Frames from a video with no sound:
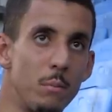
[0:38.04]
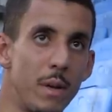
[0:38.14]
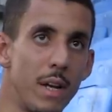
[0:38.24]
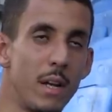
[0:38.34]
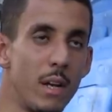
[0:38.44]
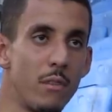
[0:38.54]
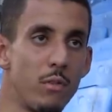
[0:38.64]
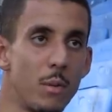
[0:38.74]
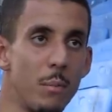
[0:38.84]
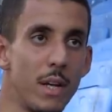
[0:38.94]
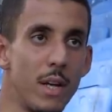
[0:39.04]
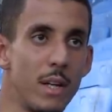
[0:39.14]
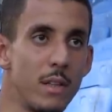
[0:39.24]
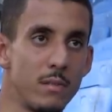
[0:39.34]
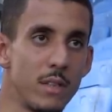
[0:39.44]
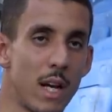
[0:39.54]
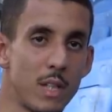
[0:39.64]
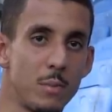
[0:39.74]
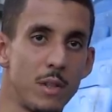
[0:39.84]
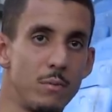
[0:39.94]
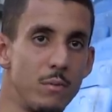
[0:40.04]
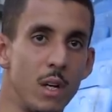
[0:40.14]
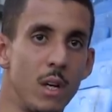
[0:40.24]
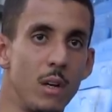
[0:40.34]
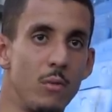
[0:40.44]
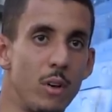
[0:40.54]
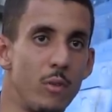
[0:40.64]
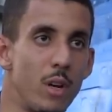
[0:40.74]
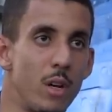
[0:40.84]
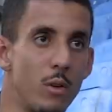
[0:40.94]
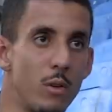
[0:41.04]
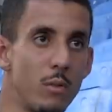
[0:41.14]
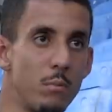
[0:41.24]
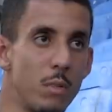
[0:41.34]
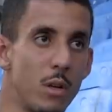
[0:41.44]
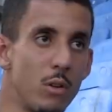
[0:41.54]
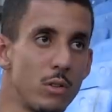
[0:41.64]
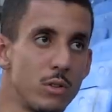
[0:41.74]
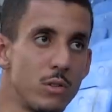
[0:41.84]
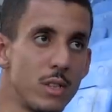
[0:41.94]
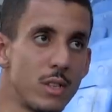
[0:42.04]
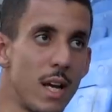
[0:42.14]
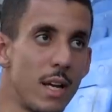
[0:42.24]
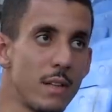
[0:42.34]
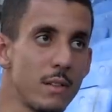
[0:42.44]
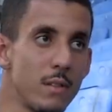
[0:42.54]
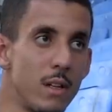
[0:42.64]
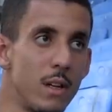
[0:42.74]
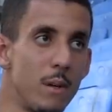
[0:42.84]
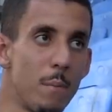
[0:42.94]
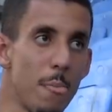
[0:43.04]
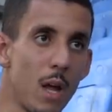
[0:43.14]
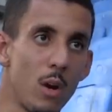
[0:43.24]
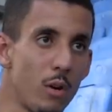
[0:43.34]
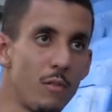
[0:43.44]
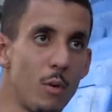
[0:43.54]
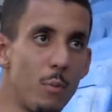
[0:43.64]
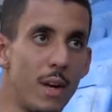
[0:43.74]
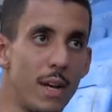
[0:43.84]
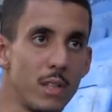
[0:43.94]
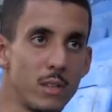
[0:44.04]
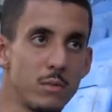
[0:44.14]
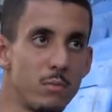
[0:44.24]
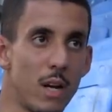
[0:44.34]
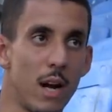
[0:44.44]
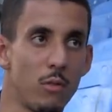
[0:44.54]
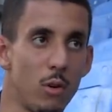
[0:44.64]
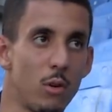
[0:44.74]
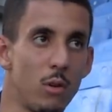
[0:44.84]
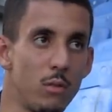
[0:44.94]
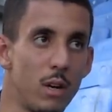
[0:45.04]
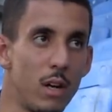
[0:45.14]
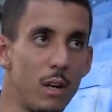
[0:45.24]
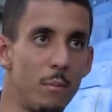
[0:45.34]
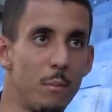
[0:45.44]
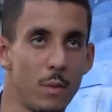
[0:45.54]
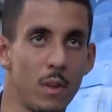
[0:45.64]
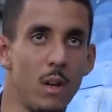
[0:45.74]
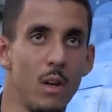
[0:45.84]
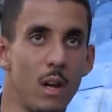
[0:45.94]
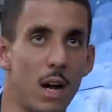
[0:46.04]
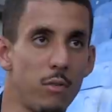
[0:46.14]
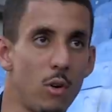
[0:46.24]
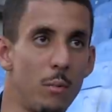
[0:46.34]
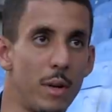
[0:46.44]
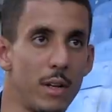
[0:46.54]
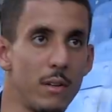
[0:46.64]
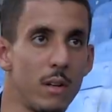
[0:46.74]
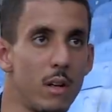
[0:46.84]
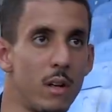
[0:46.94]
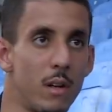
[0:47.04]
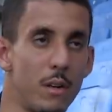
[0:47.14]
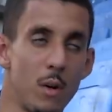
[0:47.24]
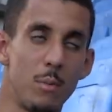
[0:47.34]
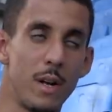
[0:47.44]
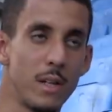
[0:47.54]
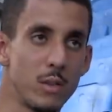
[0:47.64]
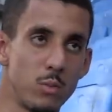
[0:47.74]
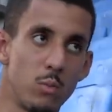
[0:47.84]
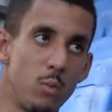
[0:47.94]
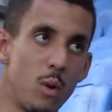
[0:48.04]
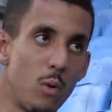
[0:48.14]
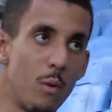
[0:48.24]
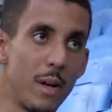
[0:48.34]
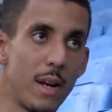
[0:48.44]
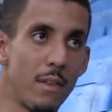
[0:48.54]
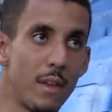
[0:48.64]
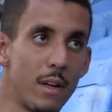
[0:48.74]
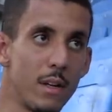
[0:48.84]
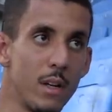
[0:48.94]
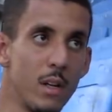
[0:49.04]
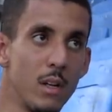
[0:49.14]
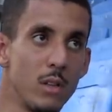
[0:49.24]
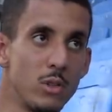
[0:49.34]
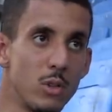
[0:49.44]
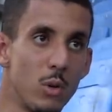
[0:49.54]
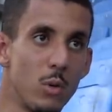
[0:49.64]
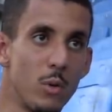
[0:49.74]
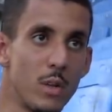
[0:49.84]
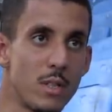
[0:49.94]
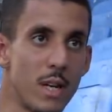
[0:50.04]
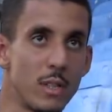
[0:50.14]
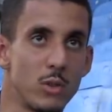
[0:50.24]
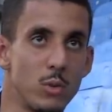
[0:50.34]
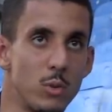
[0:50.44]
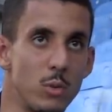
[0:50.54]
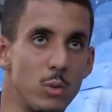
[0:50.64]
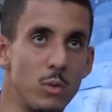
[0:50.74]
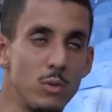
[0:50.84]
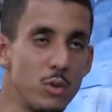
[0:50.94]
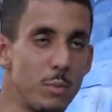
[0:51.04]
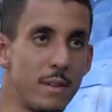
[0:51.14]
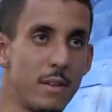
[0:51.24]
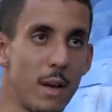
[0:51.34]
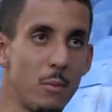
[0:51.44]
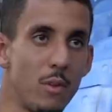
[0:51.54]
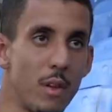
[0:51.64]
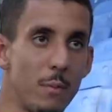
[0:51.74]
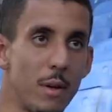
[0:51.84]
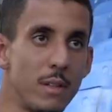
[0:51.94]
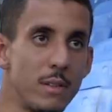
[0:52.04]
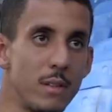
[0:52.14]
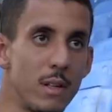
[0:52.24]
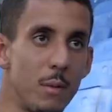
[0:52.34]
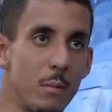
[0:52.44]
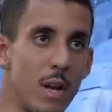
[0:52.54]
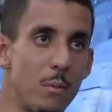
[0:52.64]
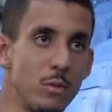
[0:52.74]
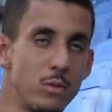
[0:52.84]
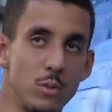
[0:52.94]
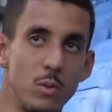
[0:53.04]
being here from the beginning, it has been really, really good because it's like a lot of new players have come in. New players will come in, I think. So it's nice to spend time with them and be able